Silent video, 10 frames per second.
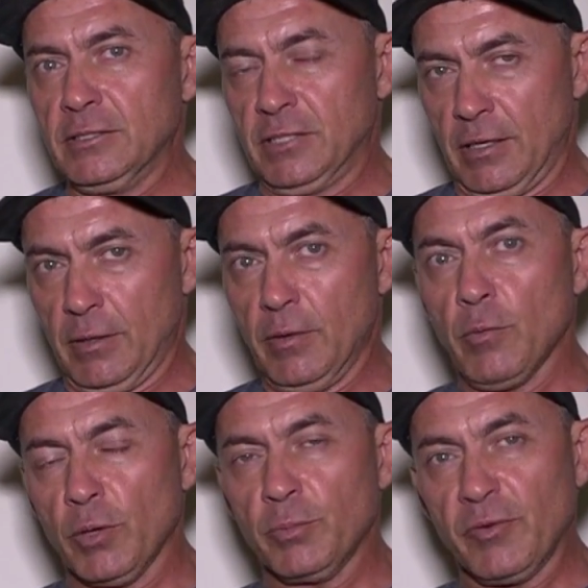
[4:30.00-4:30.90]
So
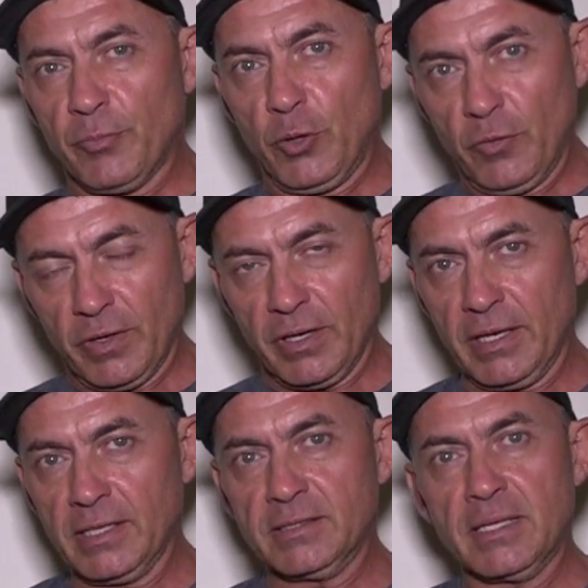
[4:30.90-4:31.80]
what we've proven
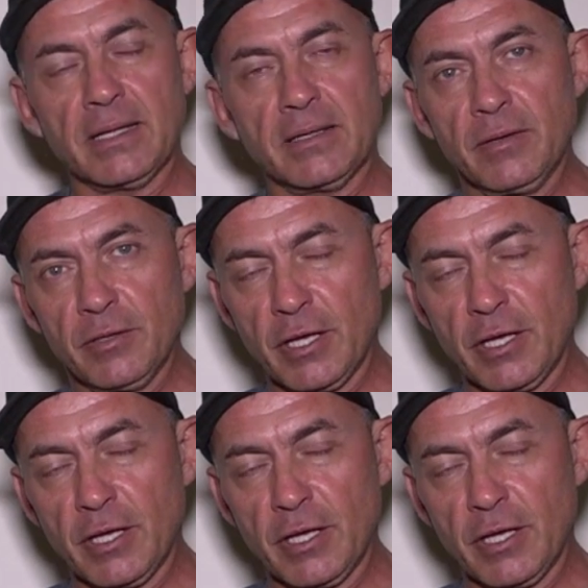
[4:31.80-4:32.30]
is that